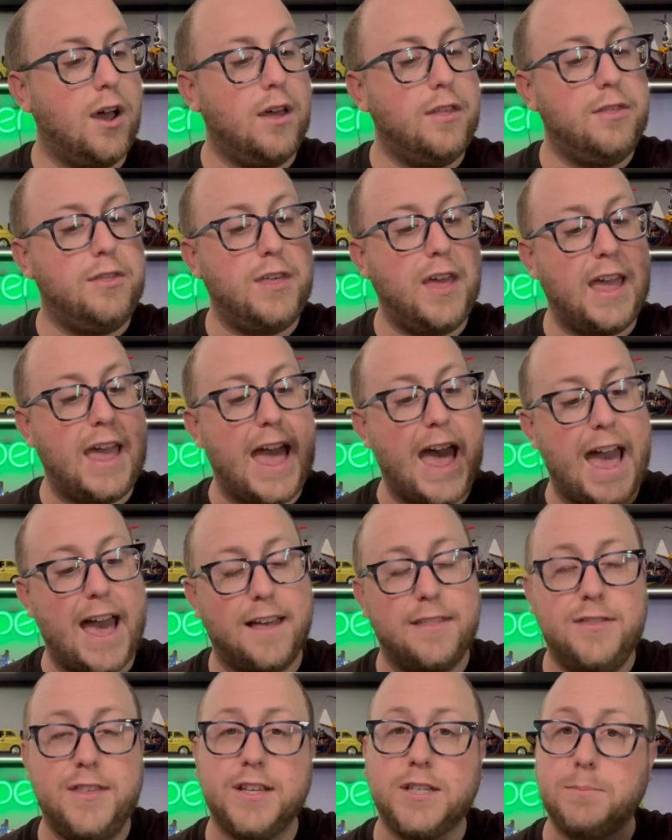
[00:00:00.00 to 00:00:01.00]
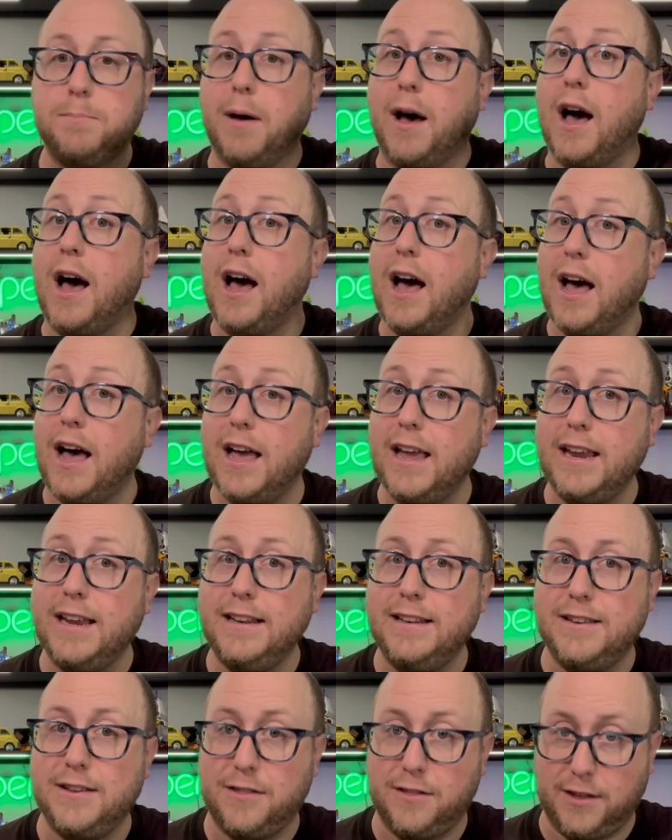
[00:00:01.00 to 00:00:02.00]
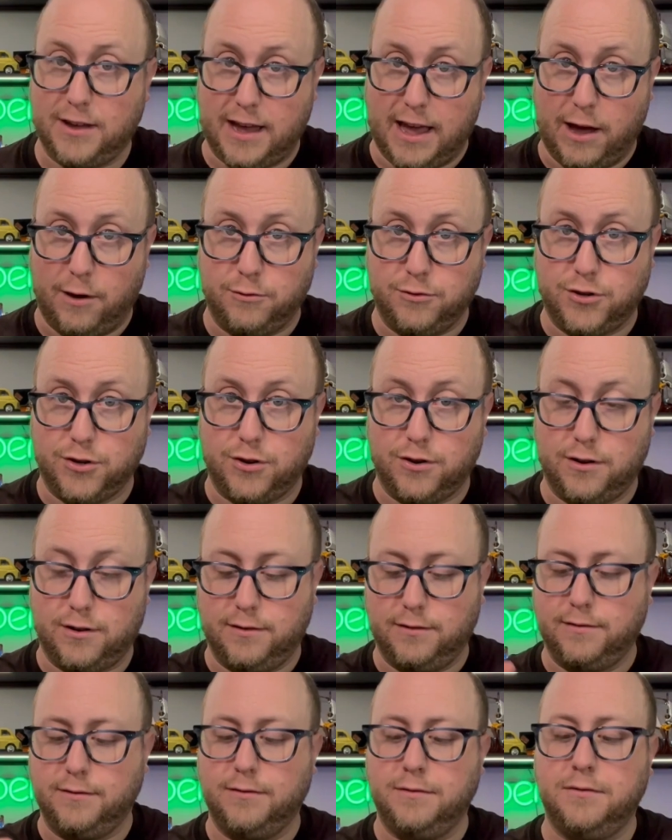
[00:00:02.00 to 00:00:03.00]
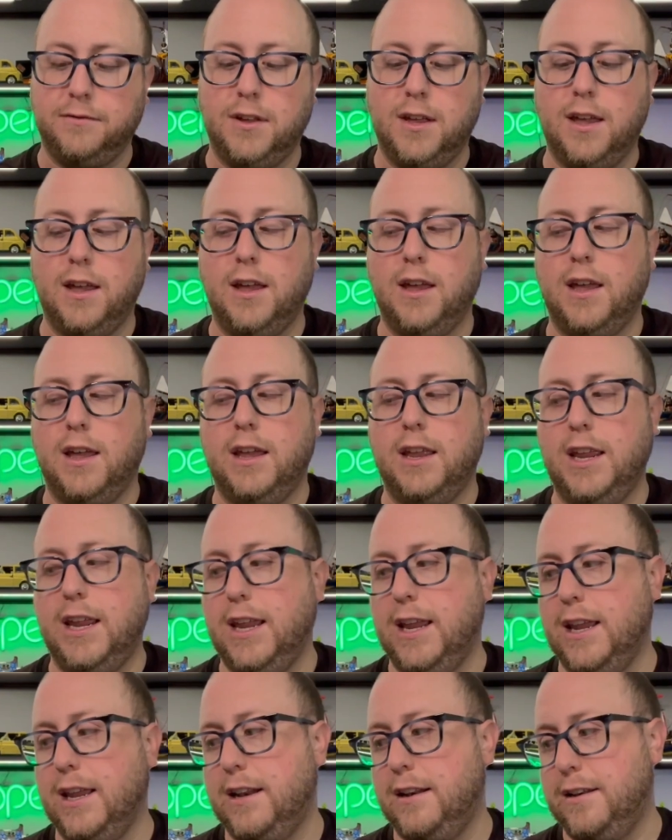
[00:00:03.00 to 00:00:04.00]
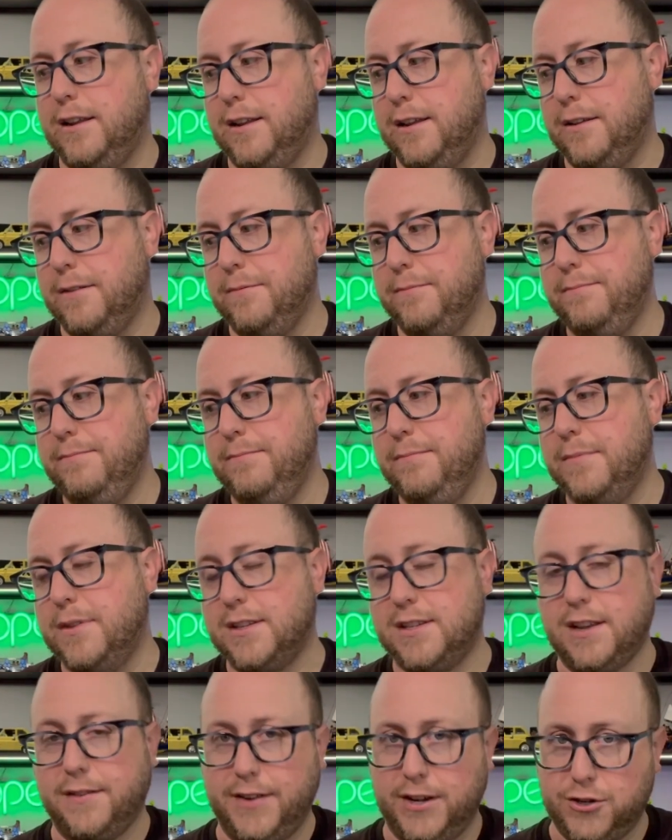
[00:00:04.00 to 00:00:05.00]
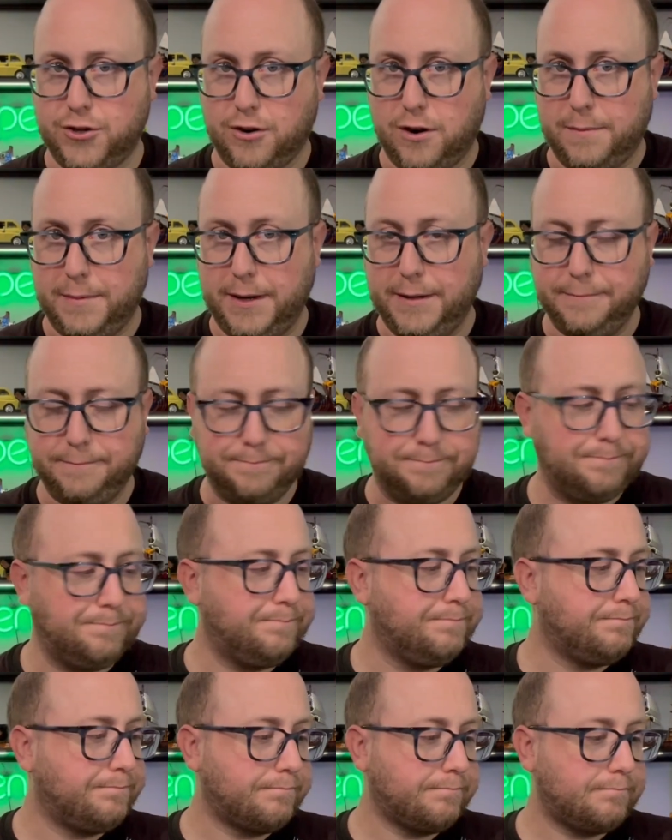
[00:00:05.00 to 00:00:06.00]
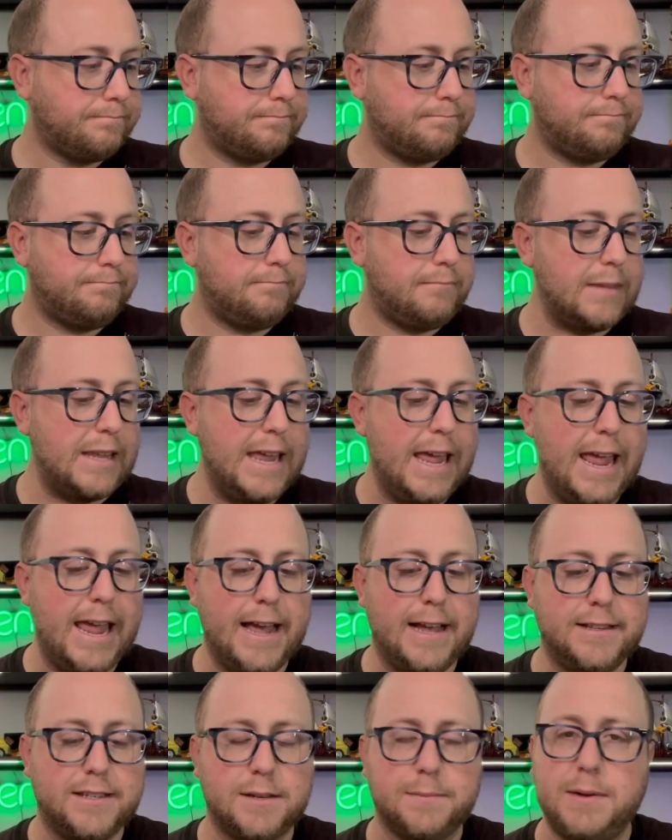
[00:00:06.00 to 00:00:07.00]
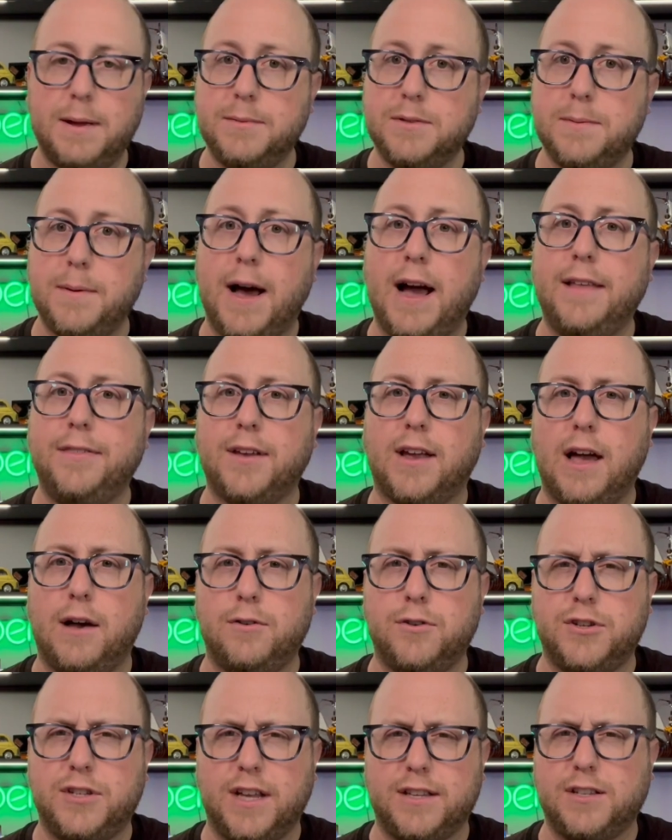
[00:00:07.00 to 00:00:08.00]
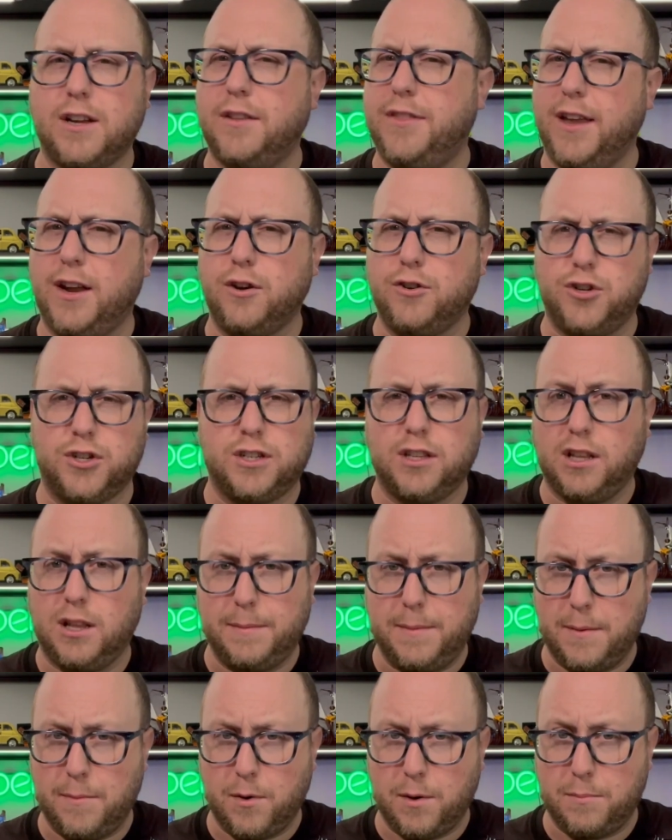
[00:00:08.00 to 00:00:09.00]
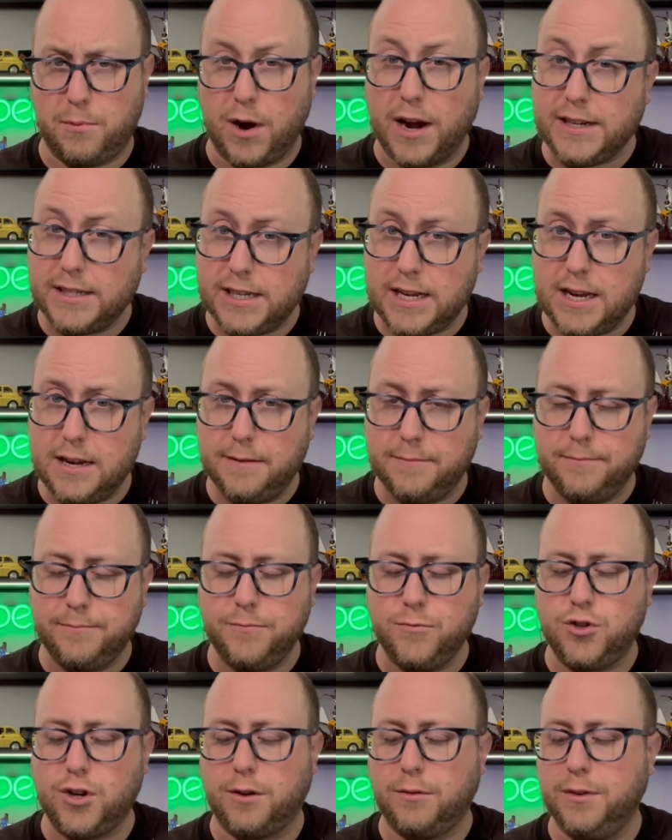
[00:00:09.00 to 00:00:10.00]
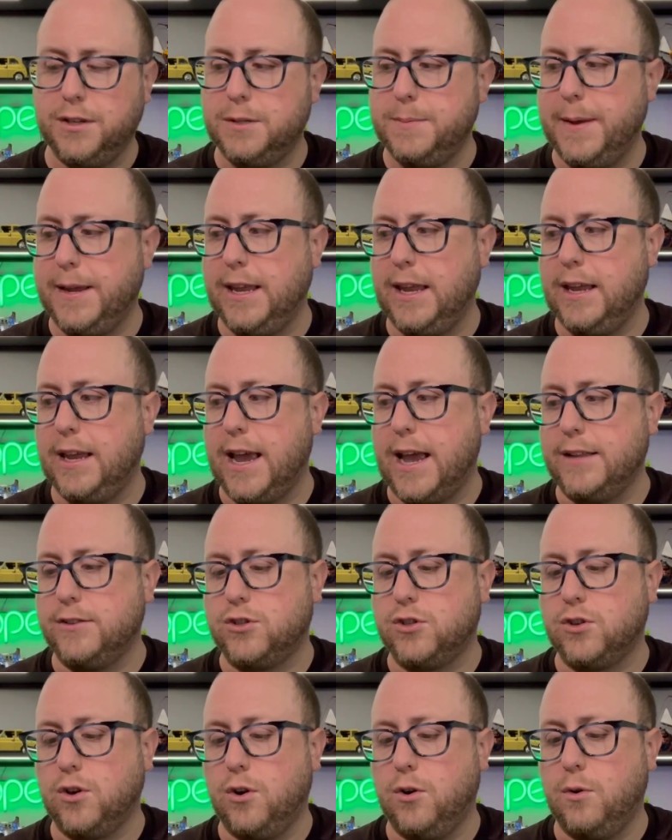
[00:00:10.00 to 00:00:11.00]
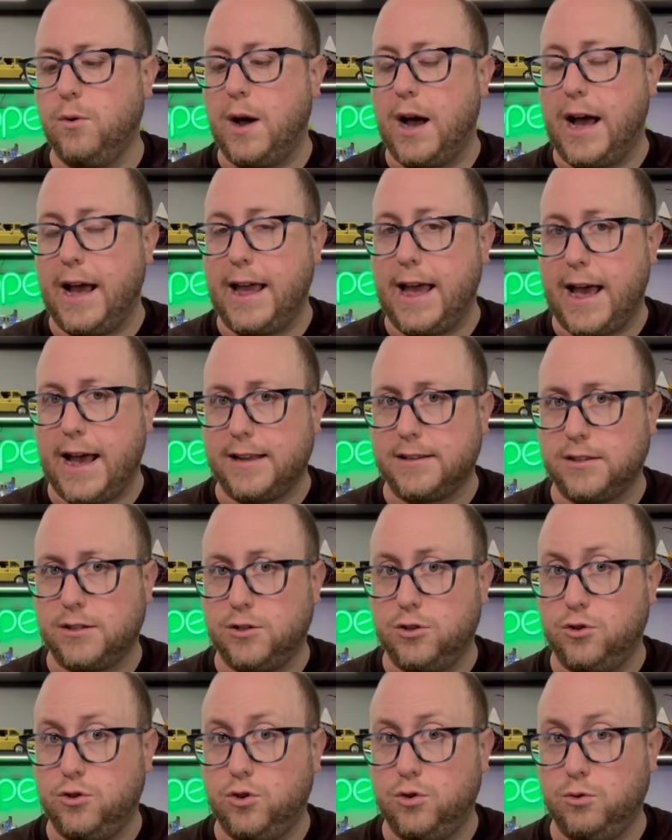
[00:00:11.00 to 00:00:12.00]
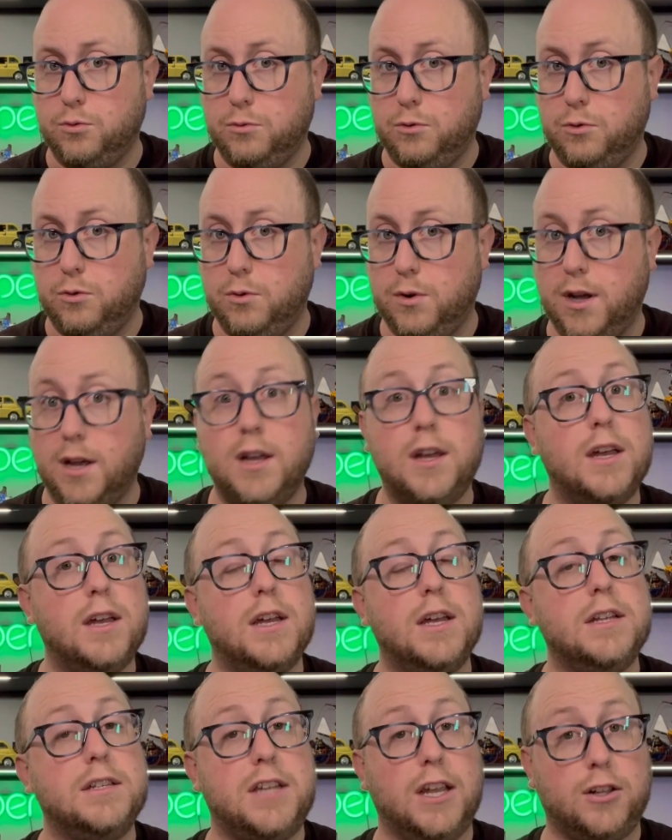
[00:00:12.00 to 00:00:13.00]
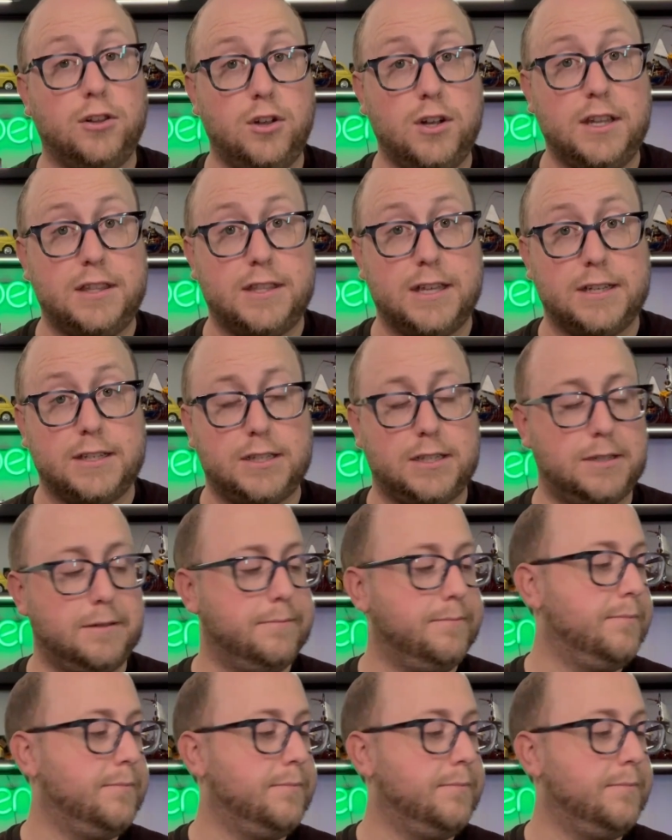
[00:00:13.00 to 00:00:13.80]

They had this behind the counter in the Salvation Army. And sometimes the behind the counter sets I think are just a little bit more pricey, generally speaking. And so I asked to take a look at this.